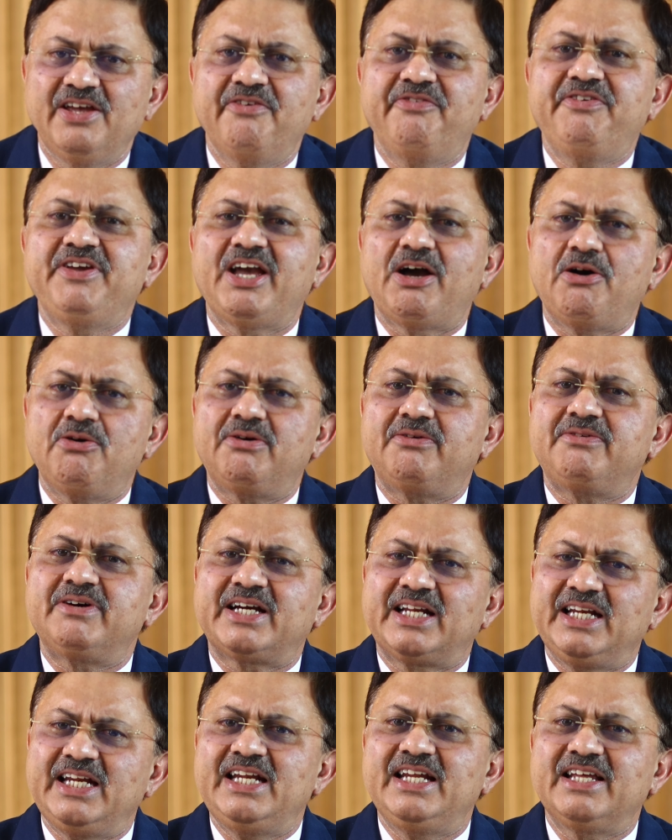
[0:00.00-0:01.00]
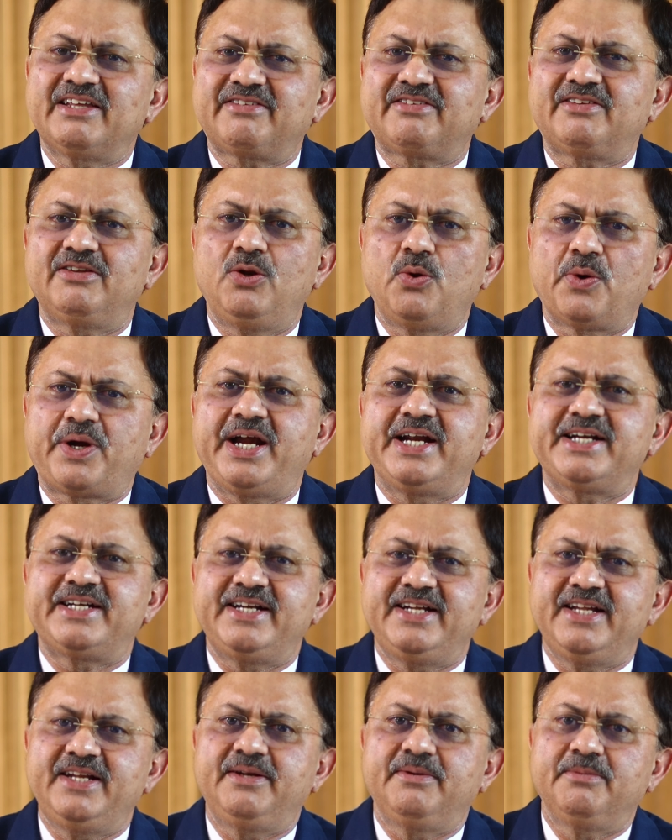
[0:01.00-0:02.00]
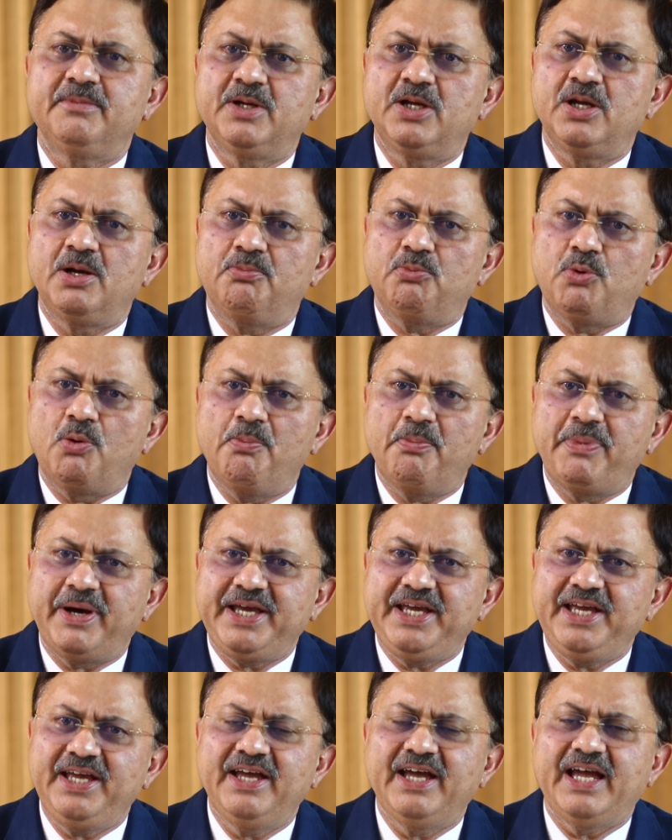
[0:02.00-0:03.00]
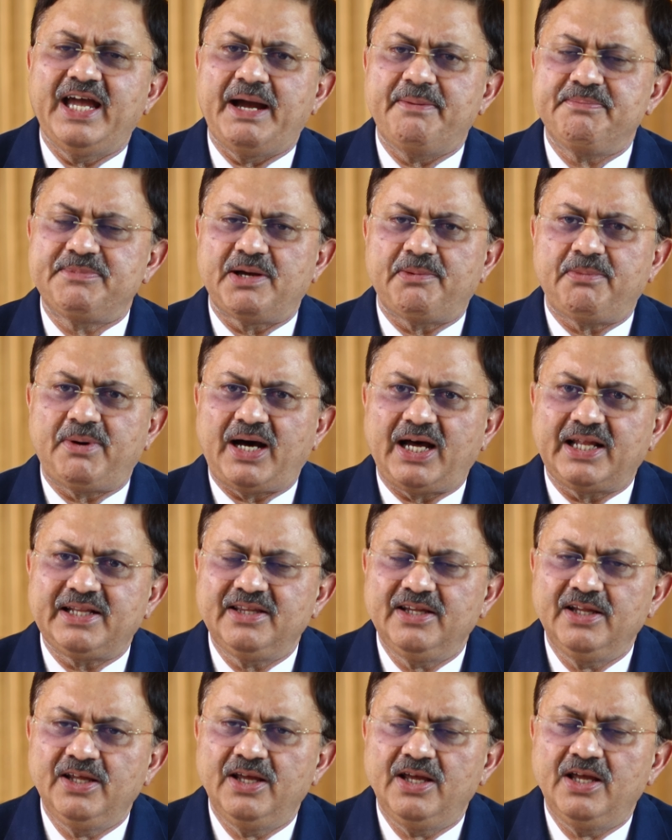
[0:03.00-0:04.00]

We have our clinics located in Mumbai, Ahmedabad,